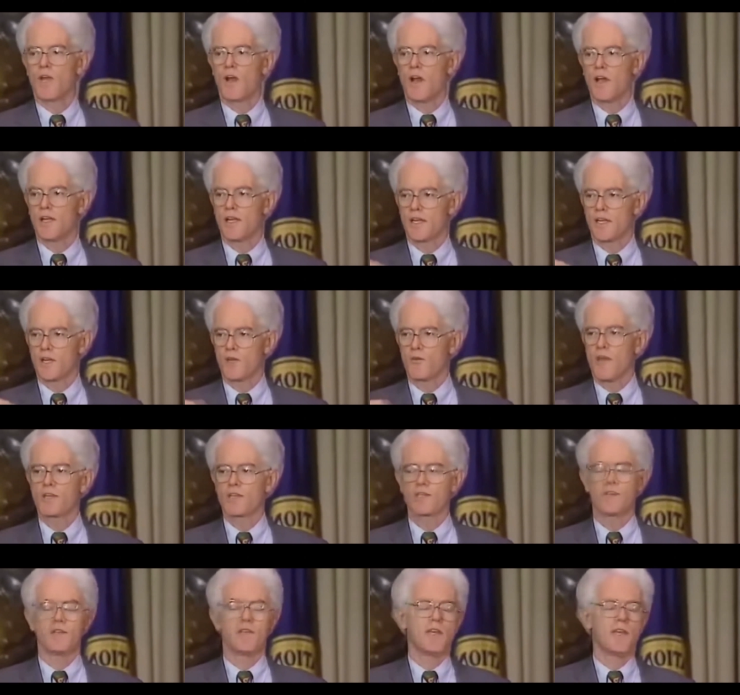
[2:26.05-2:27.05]
call it a
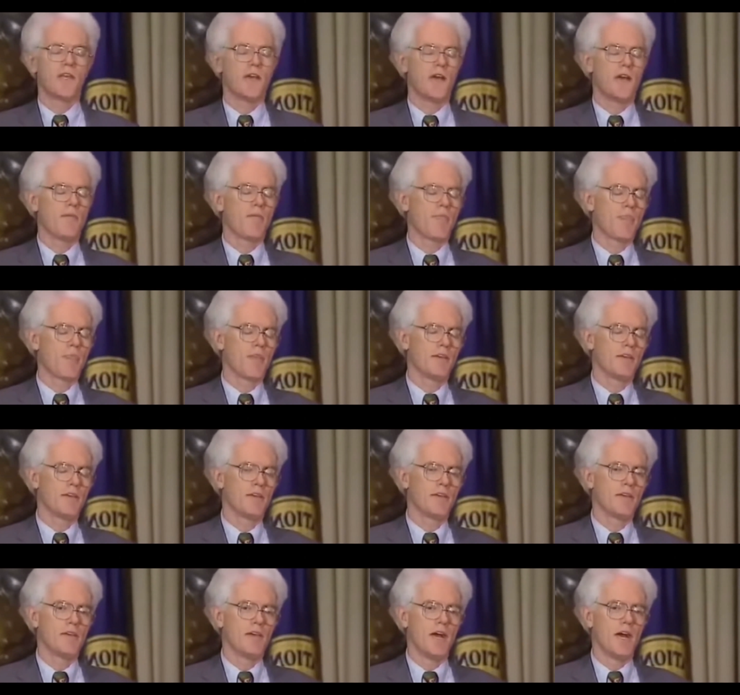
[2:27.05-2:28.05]
correction. And
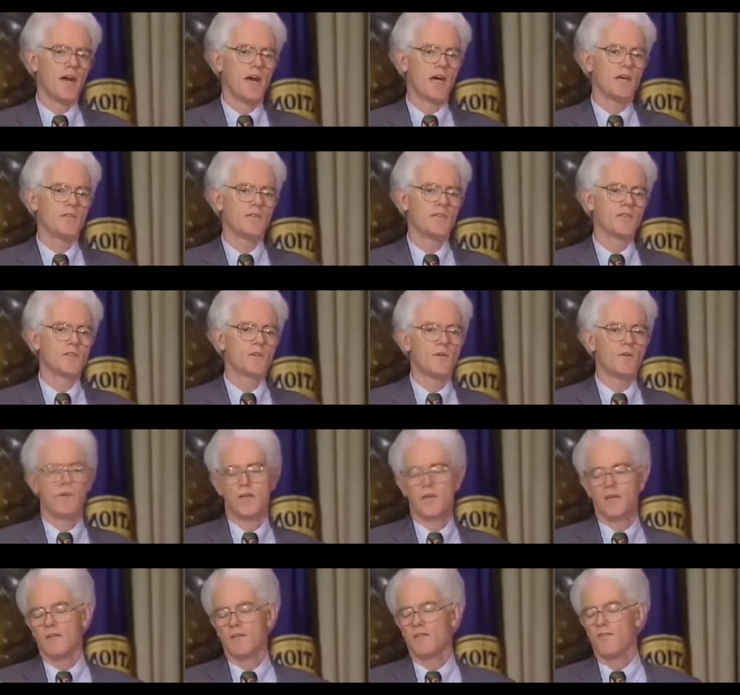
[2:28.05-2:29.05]
so
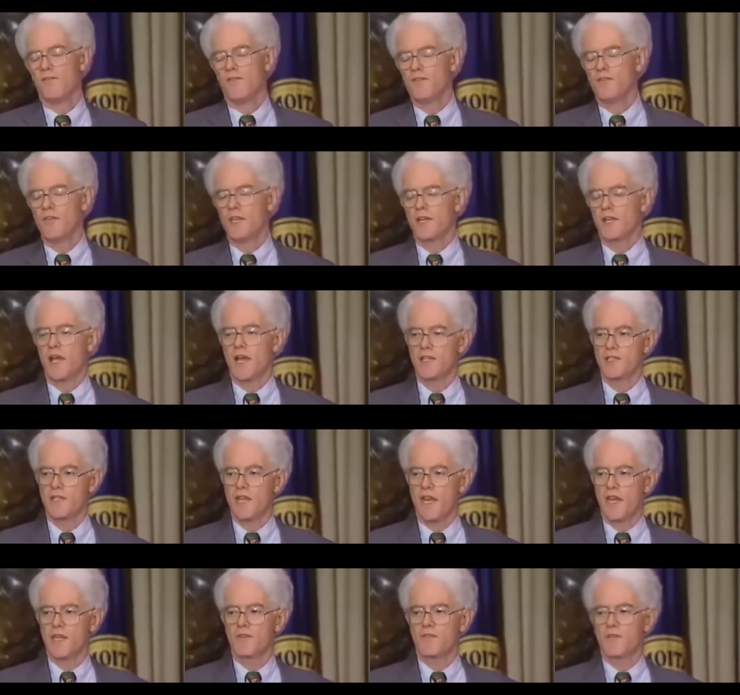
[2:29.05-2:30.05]
50 declines in
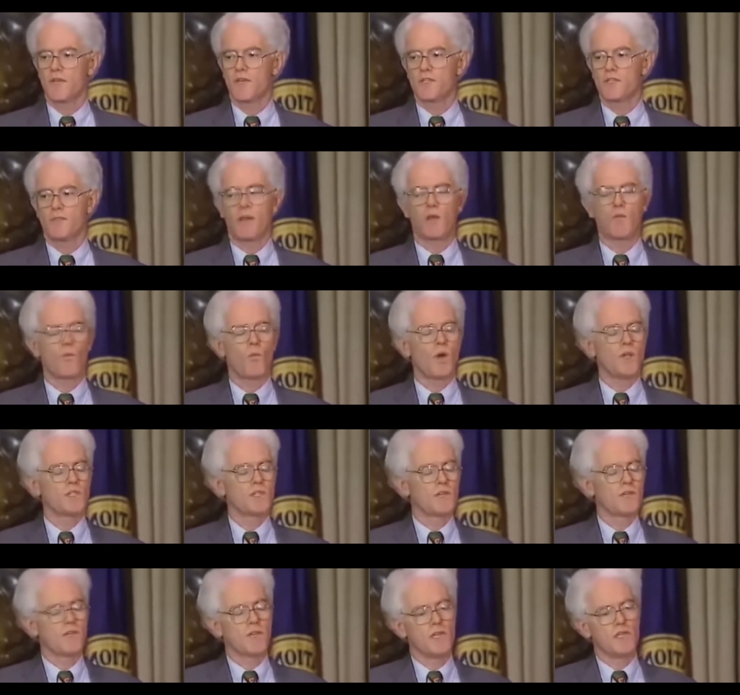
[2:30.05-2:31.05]
93 years, about
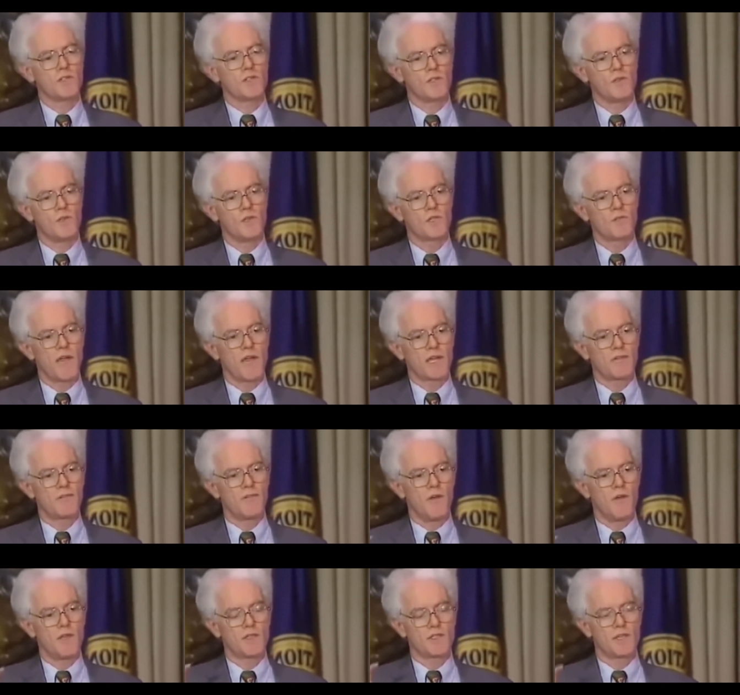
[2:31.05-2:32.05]
once every 2 years, the
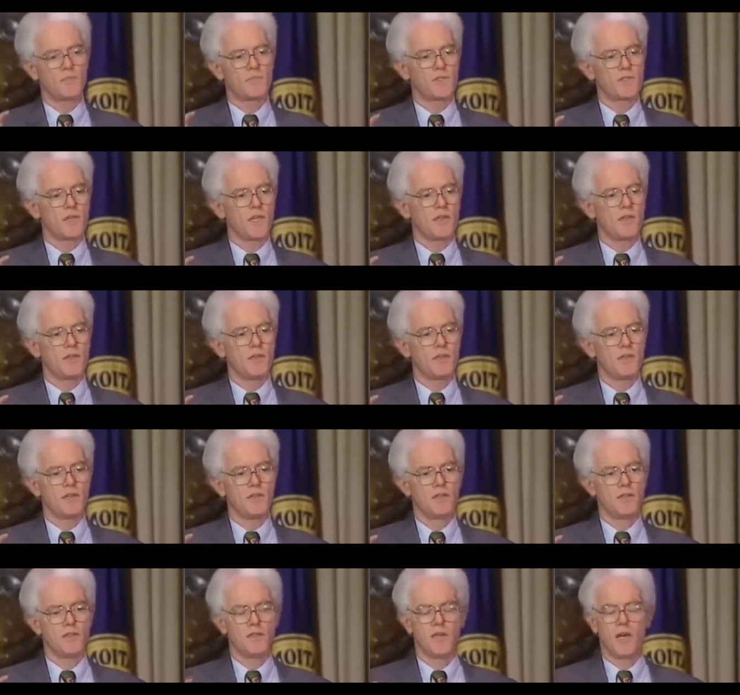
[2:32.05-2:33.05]
market falls 10%.
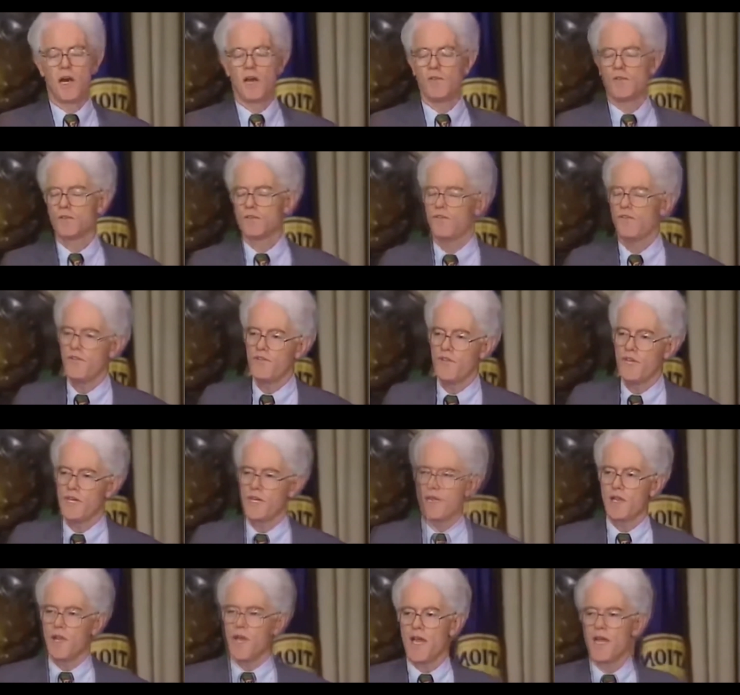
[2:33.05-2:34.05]
Of those 50
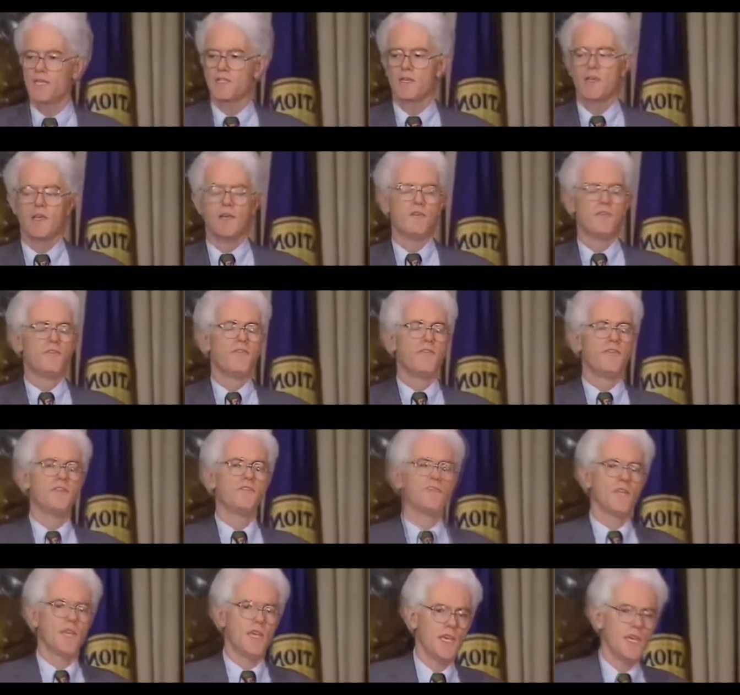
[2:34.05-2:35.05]
declines,
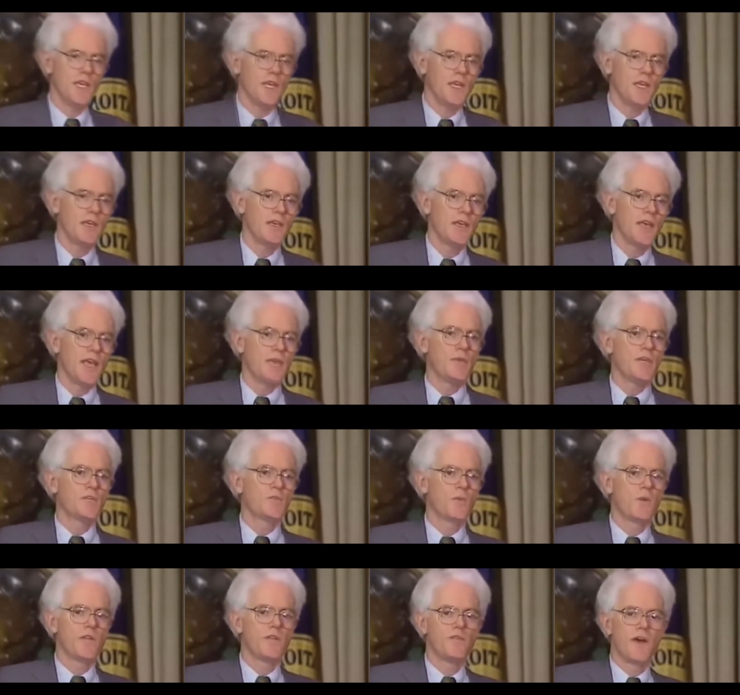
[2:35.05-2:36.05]
15 have
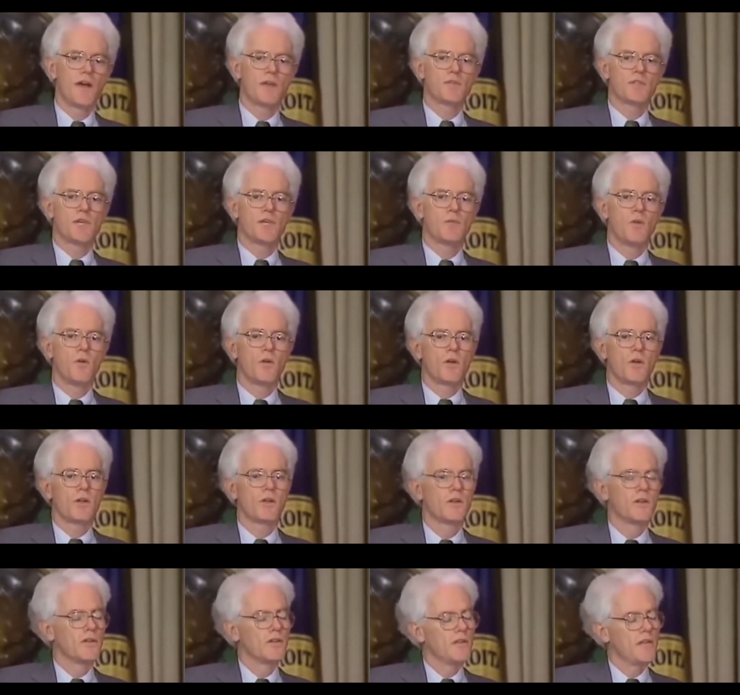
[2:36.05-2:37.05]
been 25% or more.
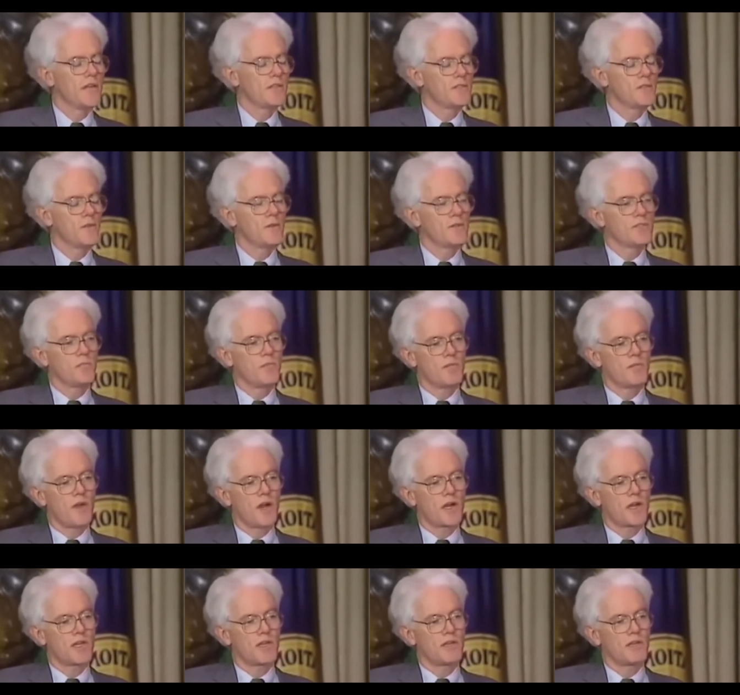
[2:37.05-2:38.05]
That's known as a bear
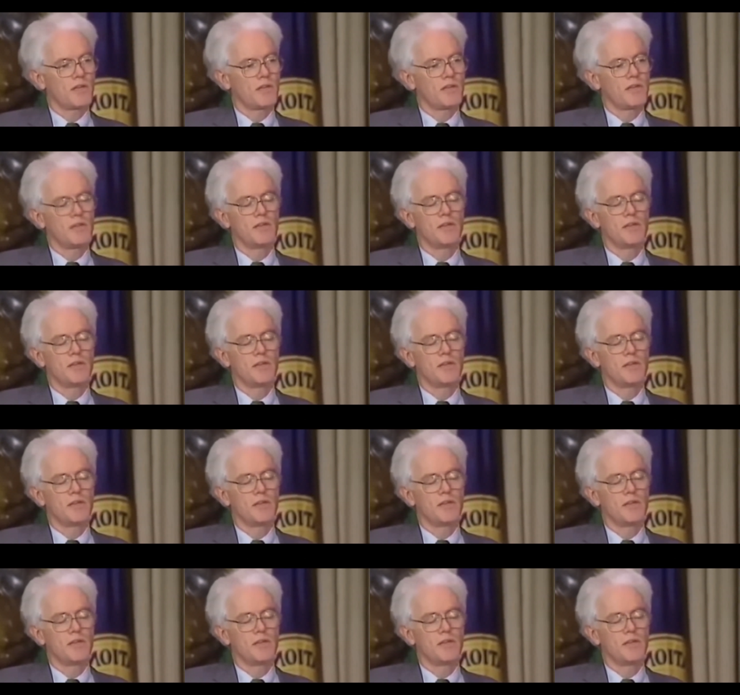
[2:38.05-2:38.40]
market.